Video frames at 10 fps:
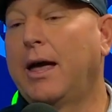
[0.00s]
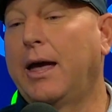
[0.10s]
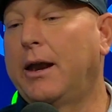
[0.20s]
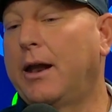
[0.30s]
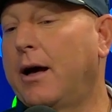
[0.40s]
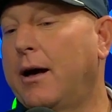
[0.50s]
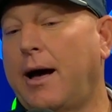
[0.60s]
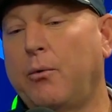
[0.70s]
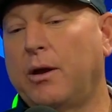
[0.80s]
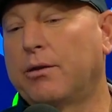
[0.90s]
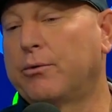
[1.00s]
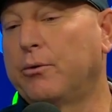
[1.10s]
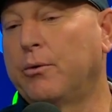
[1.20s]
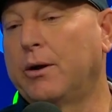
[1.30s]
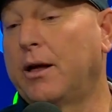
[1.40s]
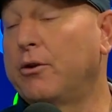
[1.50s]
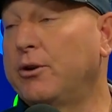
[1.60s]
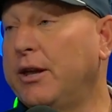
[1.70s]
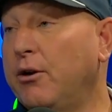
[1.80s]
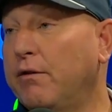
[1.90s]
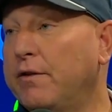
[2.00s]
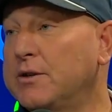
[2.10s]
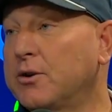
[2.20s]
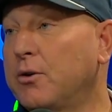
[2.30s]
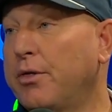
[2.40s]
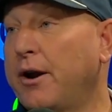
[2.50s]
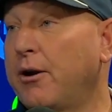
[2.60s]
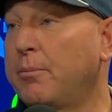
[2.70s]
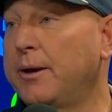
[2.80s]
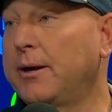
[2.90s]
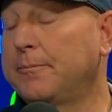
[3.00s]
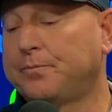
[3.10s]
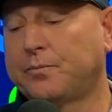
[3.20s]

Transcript: And I went through another year of physical therapy,